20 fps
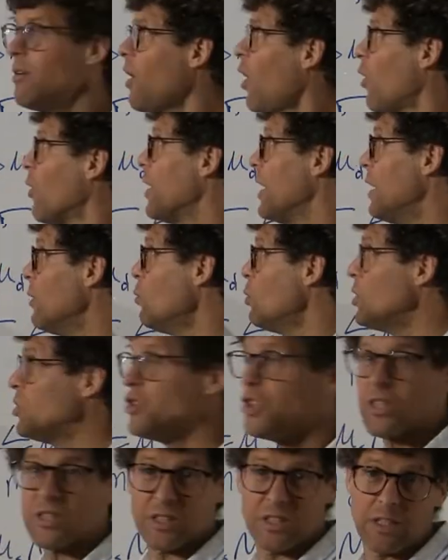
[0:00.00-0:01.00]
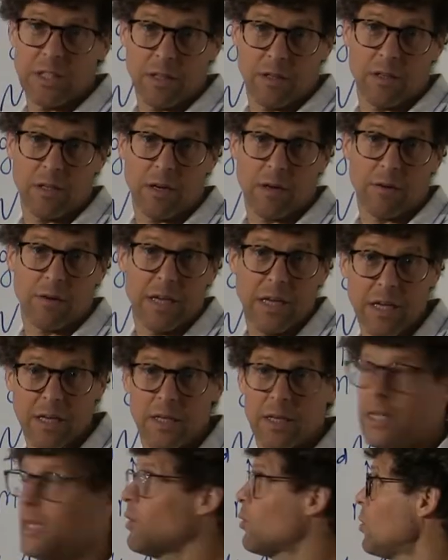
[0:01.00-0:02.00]
No, it would just sit there
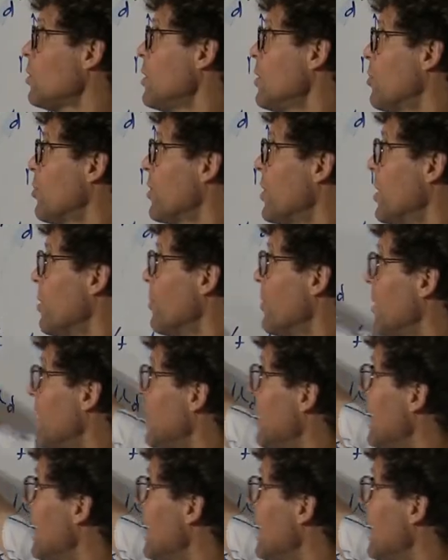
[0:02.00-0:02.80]
in equilibrium